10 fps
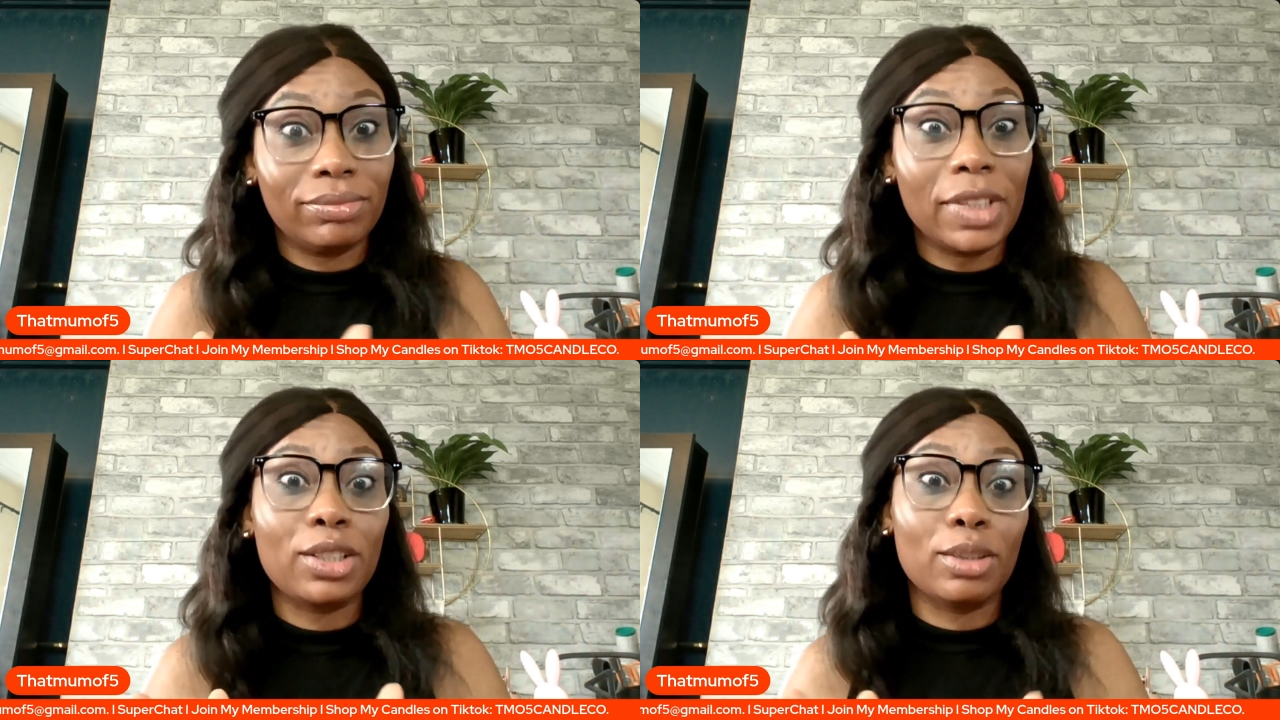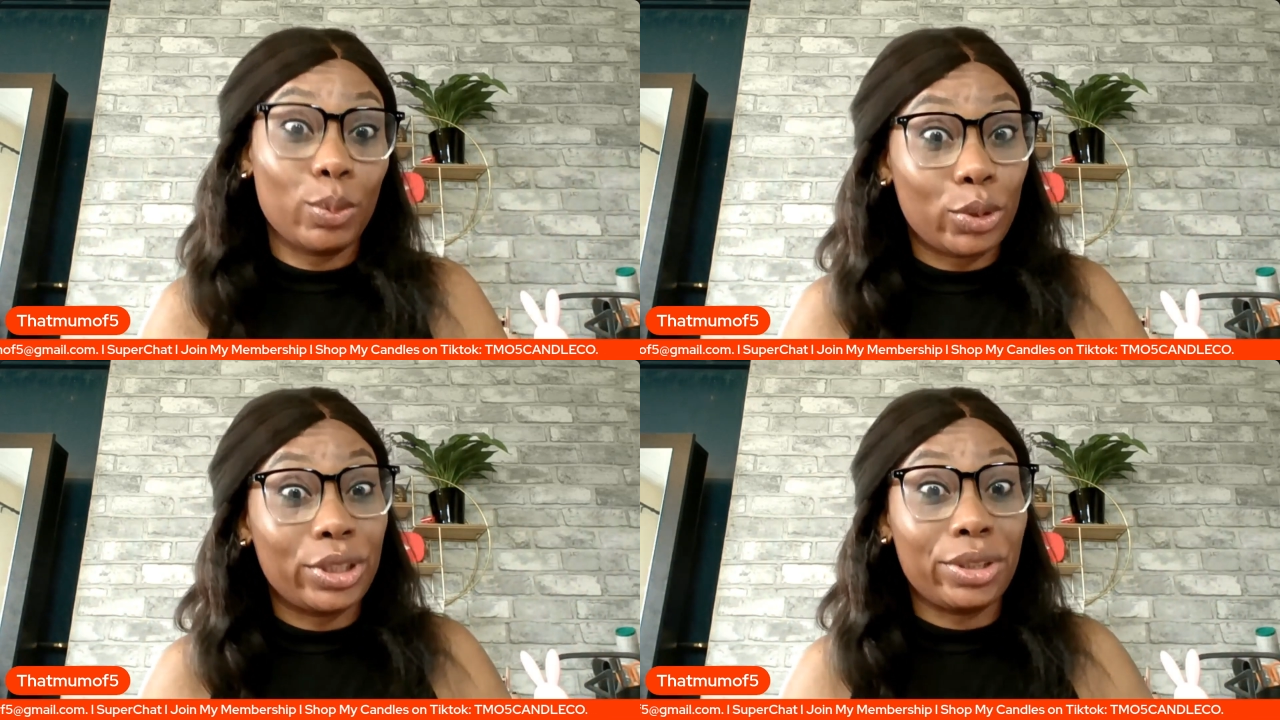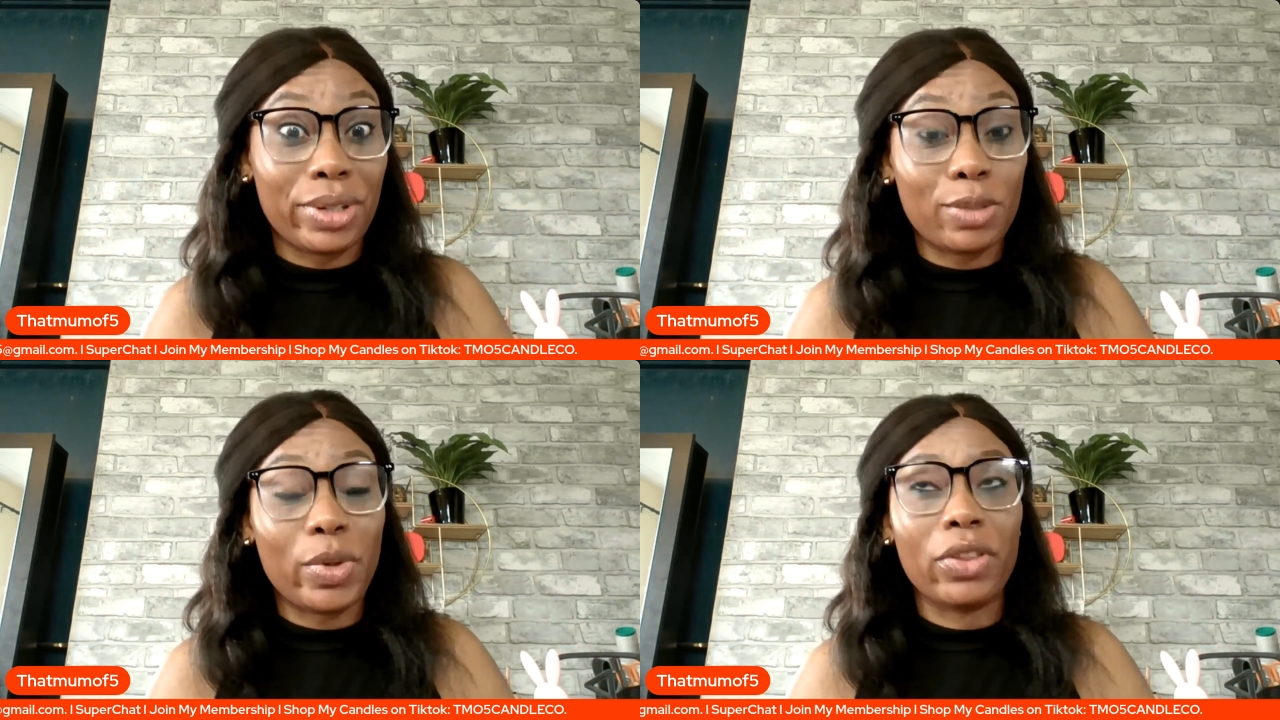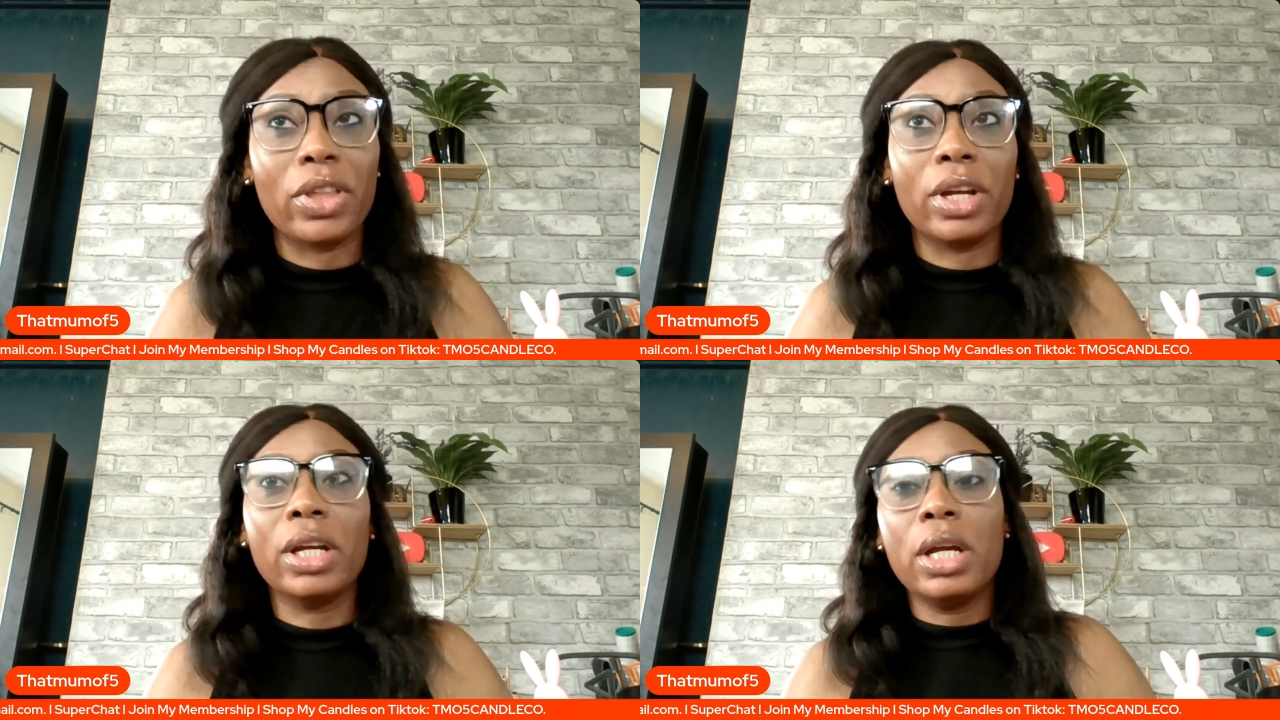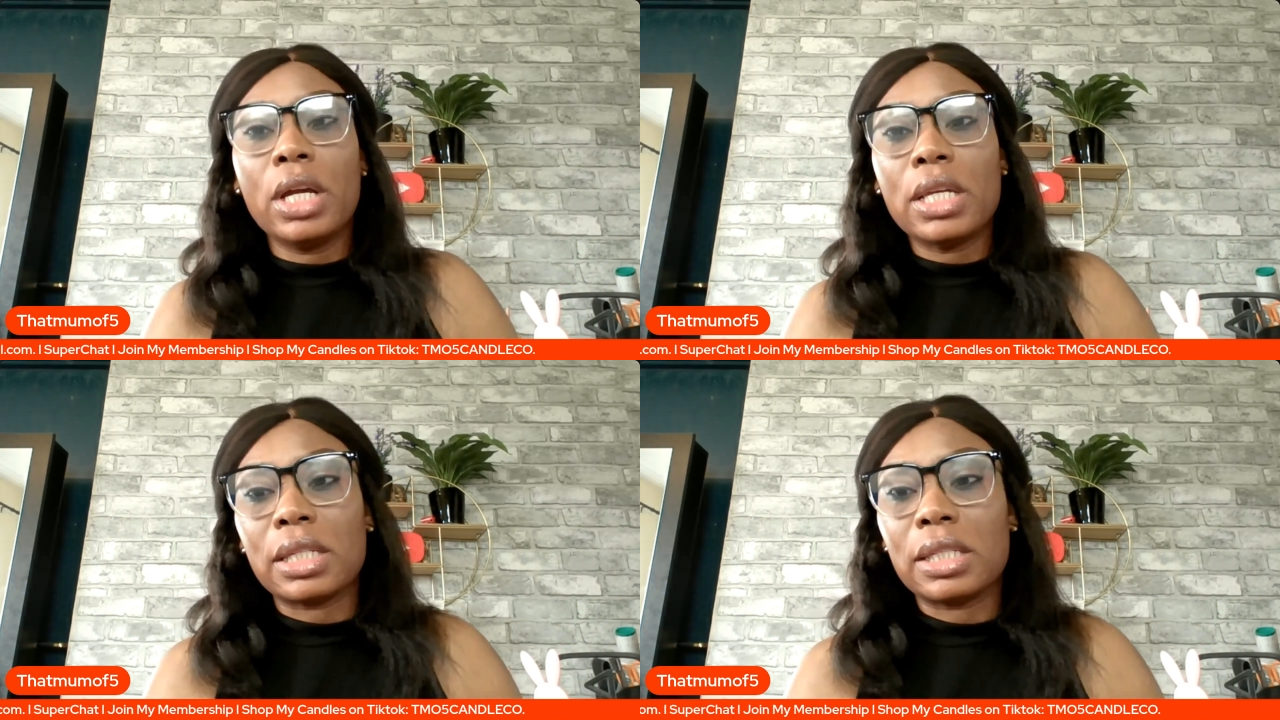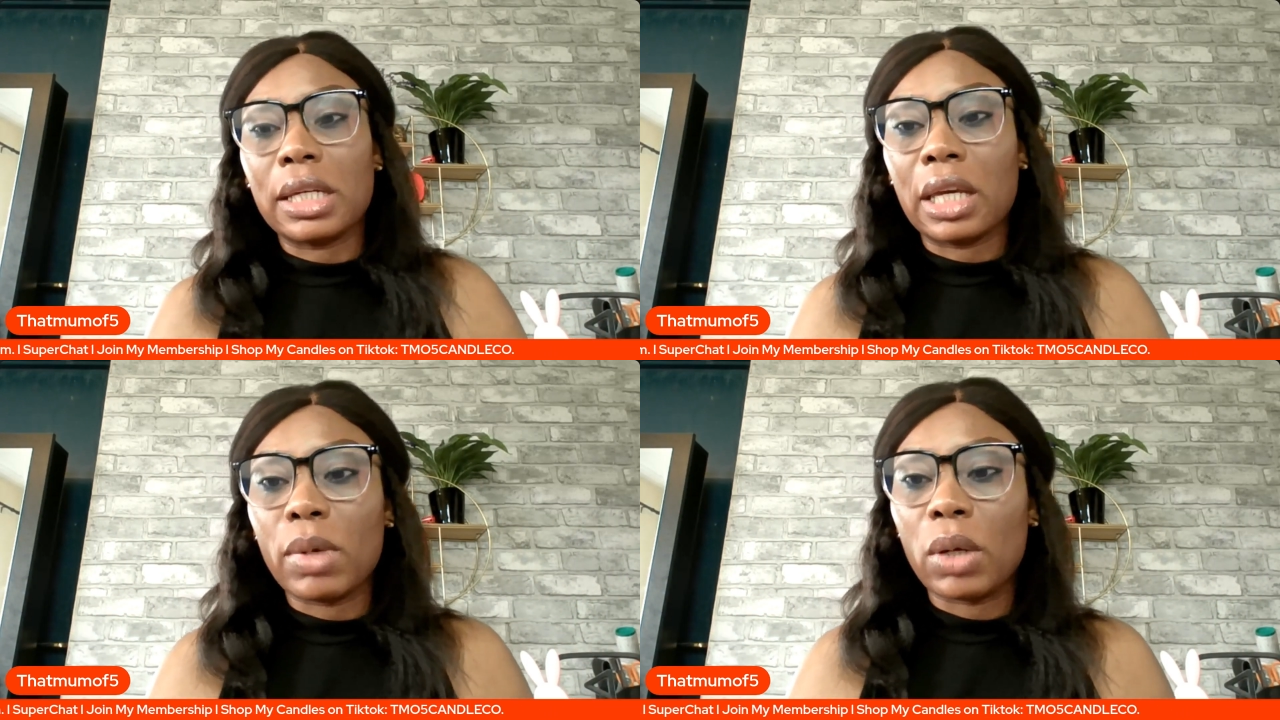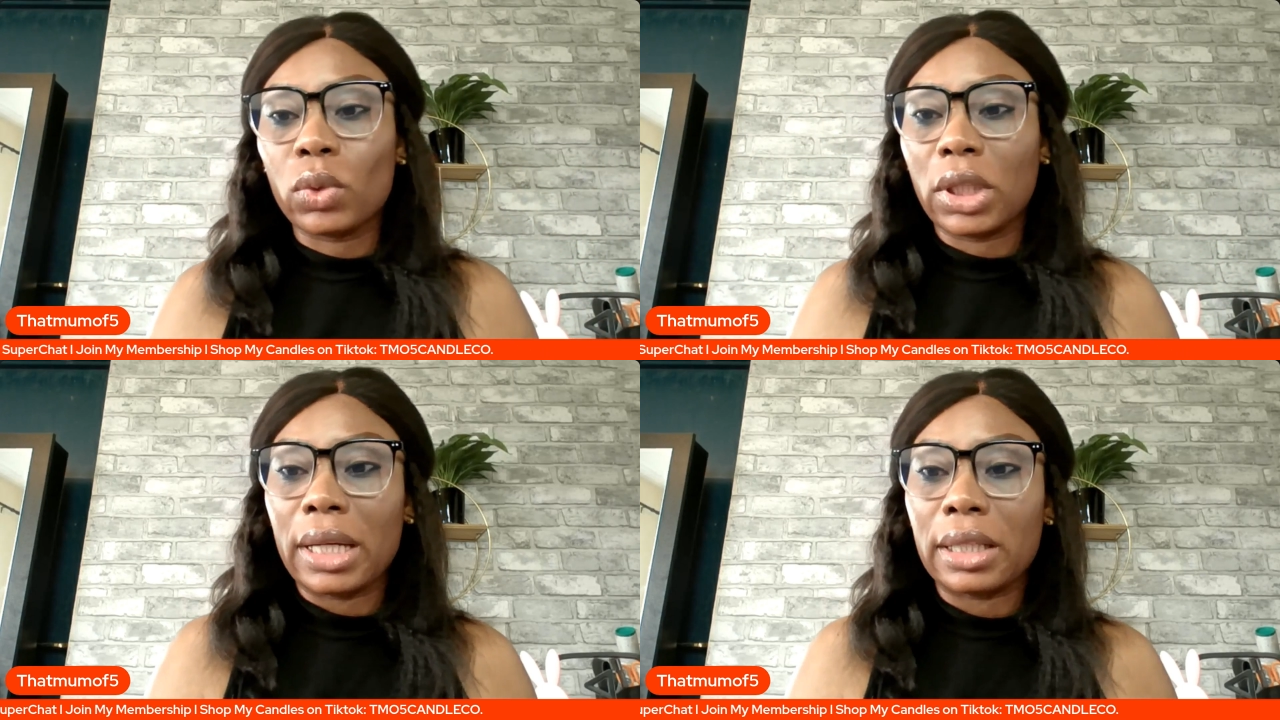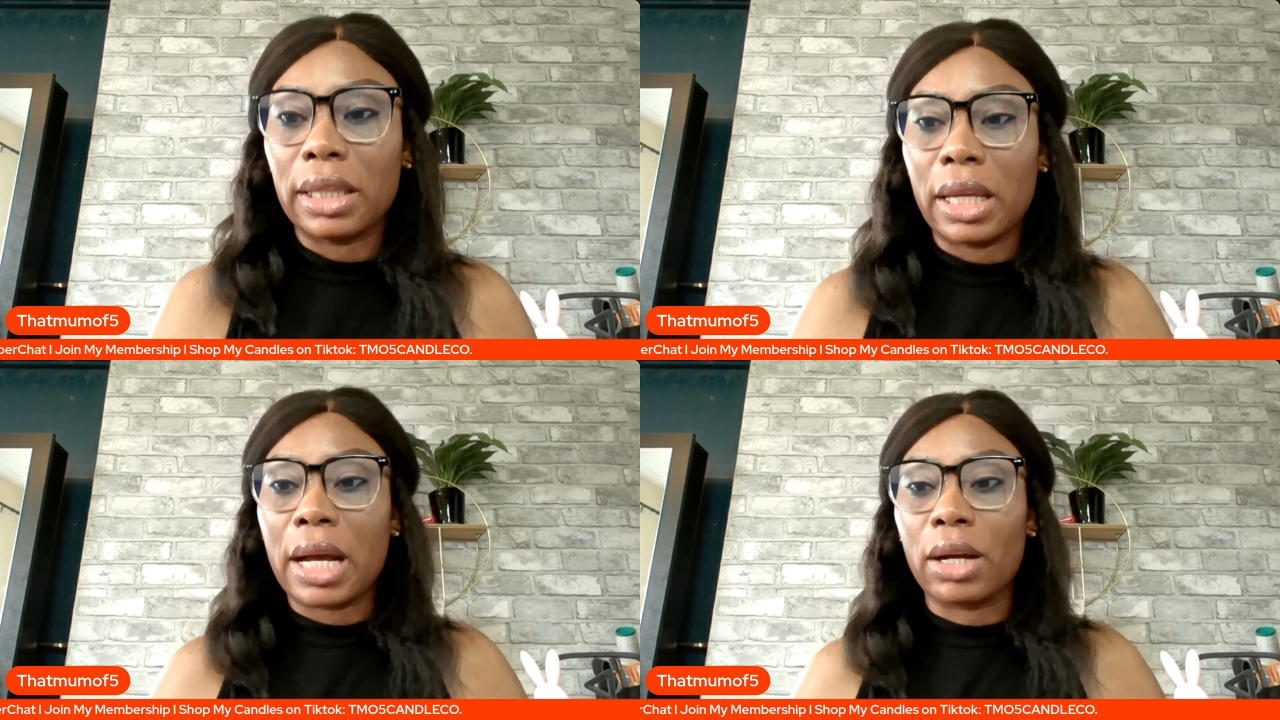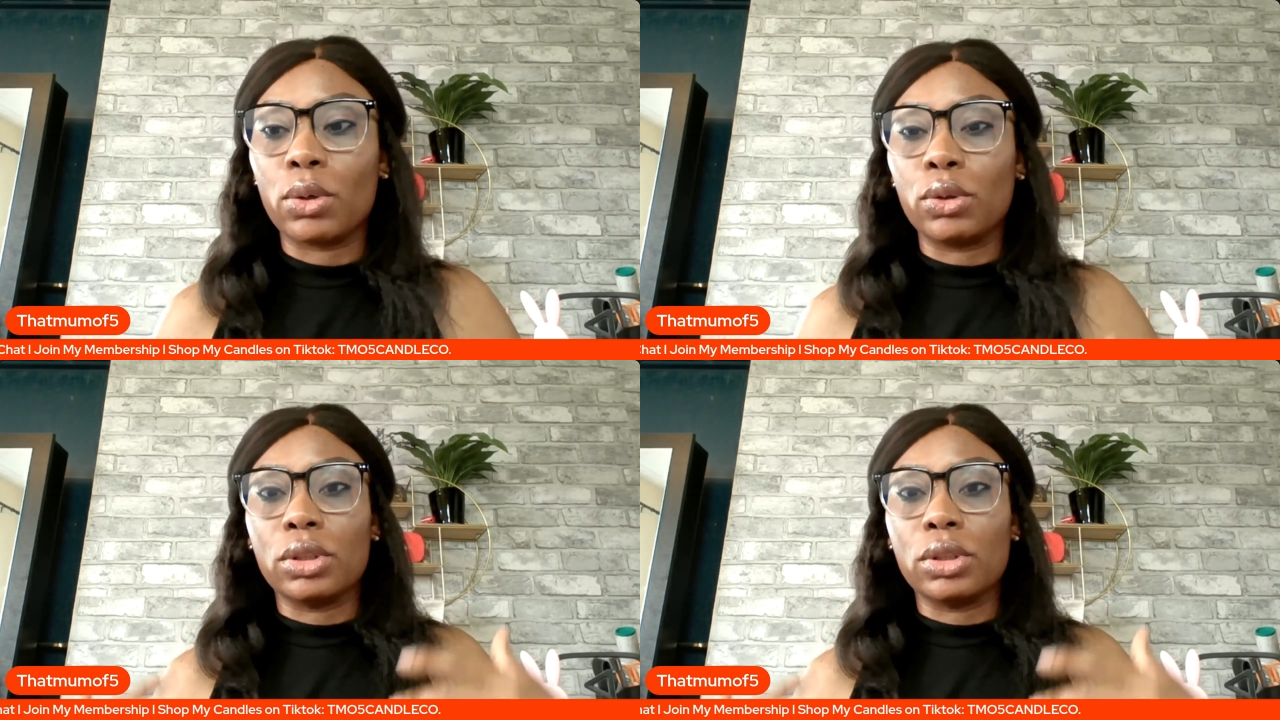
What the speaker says: Let's be putting the respect there. Since they came out with that, they are